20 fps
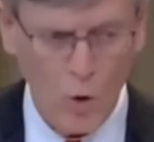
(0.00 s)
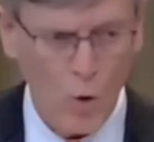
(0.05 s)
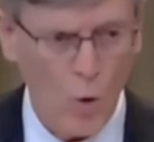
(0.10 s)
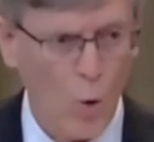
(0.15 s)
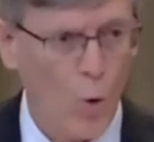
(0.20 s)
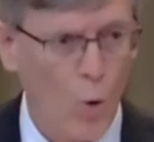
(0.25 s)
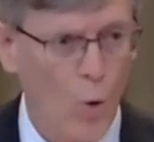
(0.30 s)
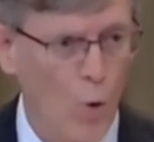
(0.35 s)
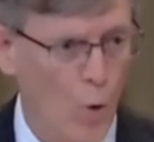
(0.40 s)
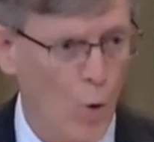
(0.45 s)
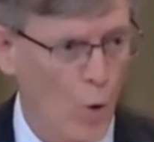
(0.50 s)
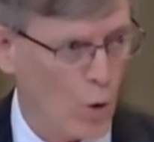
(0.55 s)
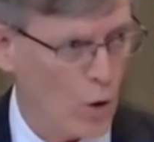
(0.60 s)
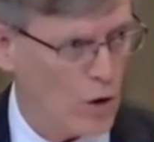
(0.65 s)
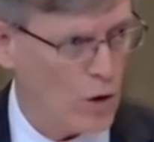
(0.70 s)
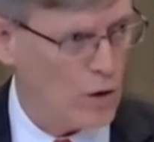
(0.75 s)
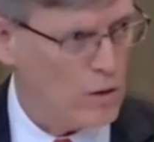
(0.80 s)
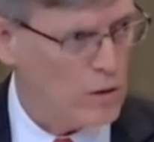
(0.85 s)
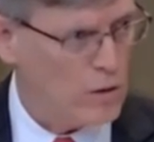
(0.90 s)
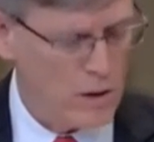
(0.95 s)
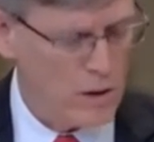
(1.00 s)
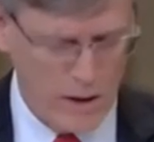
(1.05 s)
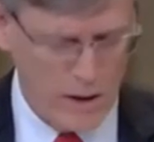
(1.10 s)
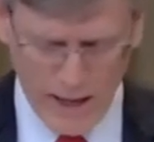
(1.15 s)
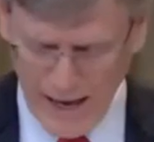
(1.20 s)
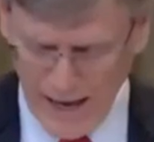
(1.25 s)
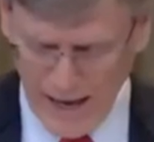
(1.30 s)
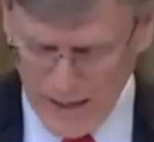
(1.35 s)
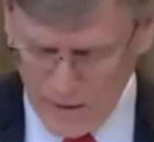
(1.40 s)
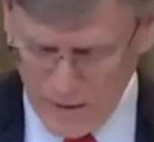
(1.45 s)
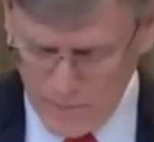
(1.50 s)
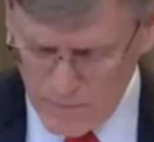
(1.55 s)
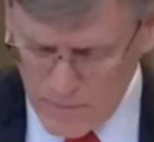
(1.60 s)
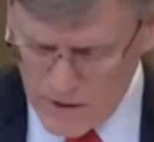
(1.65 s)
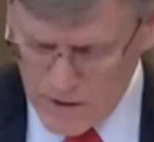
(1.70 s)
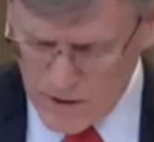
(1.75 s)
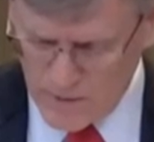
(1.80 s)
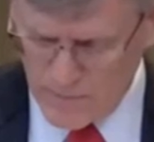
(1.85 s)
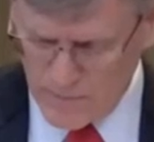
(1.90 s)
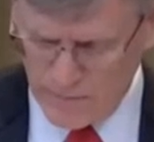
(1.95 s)
or, at a
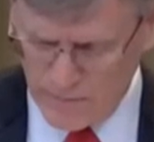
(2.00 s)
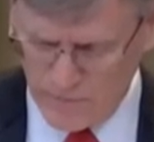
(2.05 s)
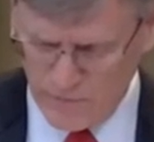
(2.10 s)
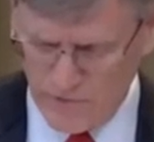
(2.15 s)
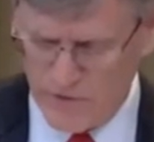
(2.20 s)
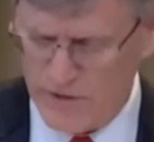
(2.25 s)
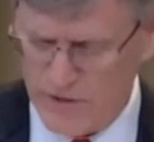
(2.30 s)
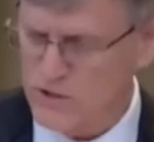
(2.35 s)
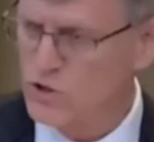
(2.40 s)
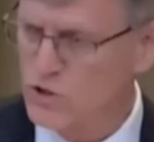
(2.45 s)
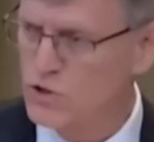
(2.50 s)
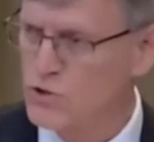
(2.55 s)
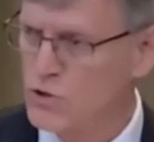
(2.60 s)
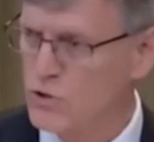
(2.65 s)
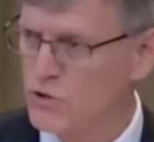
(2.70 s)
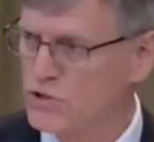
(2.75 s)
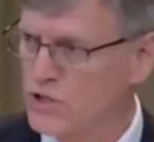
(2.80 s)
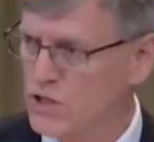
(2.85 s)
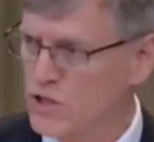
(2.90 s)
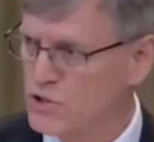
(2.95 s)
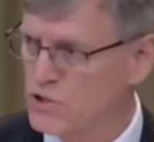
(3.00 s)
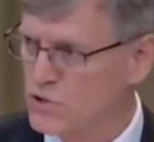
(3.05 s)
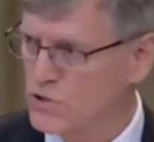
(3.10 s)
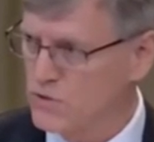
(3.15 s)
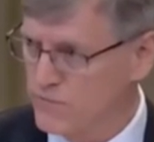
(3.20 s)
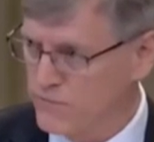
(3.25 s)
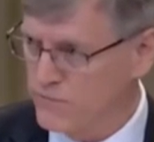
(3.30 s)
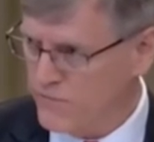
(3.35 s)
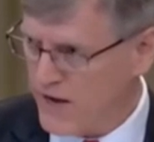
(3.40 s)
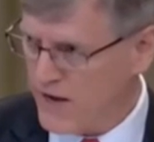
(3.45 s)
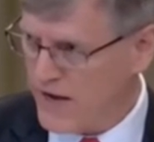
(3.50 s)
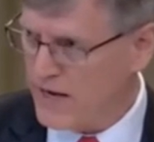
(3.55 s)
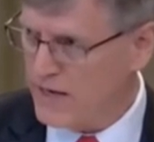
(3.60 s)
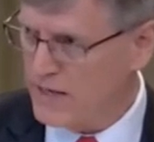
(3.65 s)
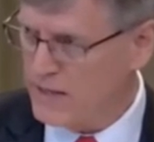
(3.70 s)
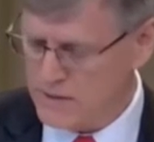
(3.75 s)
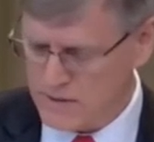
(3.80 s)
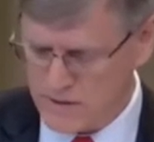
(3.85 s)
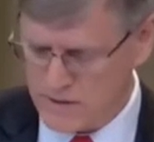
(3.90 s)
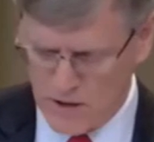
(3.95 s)
minimum for this jurisdictional
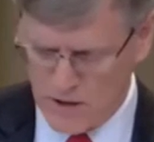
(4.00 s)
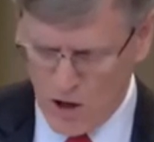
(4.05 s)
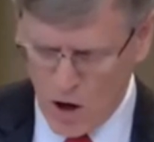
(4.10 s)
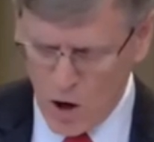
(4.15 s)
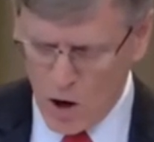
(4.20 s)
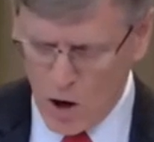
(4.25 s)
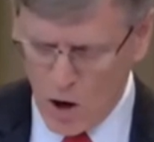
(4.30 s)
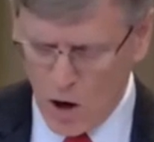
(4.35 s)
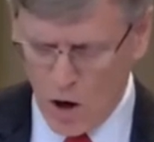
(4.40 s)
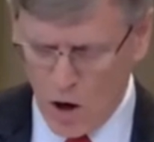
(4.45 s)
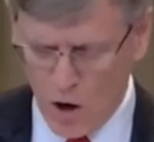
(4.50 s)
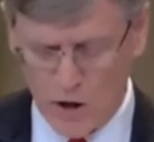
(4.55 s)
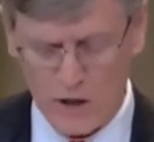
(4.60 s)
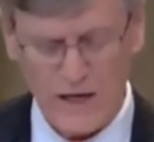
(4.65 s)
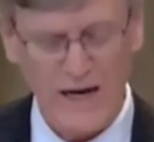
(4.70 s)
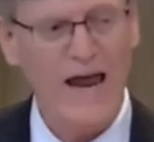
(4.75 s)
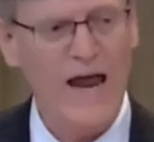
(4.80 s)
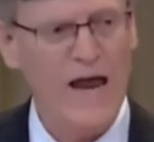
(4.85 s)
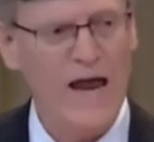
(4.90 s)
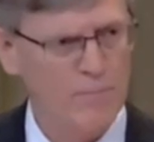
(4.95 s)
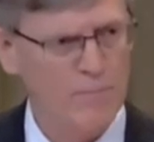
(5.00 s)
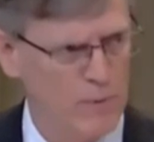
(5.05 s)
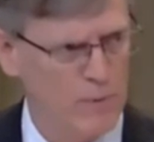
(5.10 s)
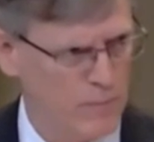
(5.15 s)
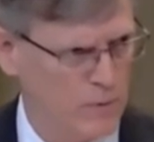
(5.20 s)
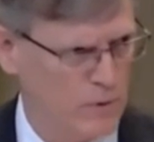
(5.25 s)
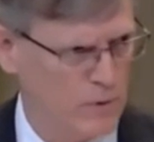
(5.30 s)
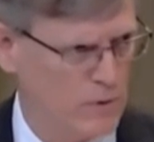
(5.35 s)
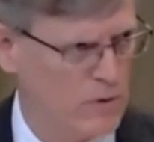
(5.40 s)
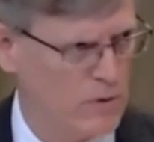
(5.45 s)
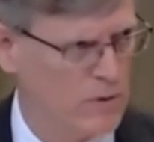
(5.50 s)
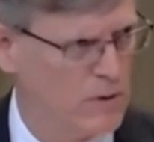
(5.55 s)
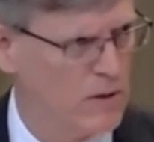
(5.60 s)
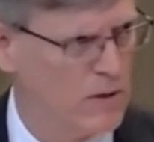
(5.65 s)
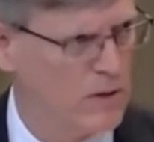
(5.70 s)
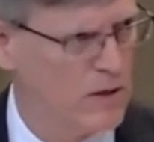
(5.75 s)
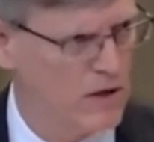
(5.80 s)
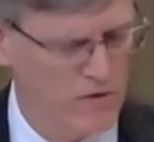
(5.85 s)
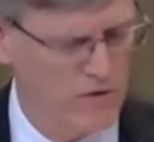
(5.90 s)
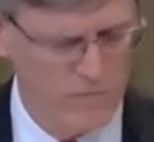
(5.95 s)
phase, are capable
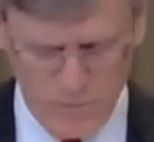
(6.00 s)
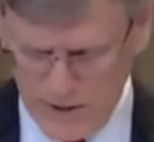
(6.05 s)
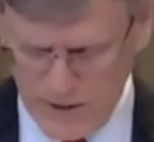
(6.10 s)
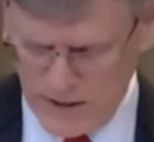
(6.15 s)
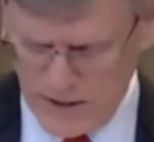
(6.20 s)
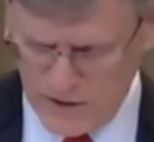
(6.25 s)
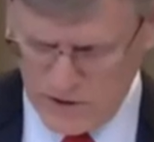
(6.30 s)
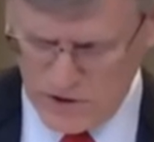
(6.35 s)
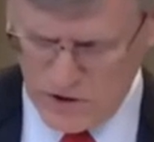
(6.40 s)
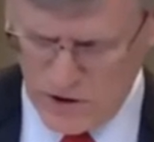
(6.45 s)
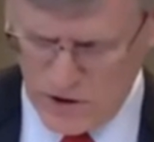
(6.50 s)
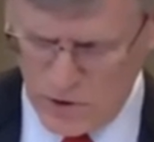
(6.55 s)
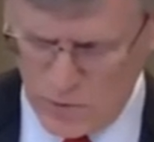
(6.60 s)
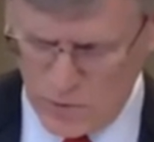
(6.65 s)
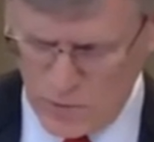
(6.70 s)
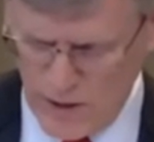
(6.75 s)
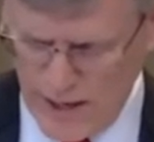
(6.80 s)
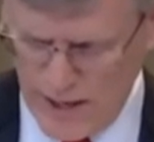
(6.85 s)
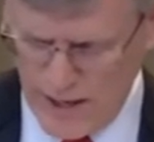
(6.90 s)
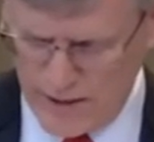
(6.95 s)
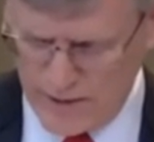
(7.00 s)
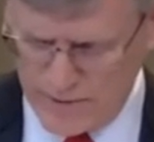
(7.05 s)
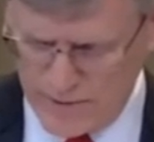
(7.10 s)
of being so read.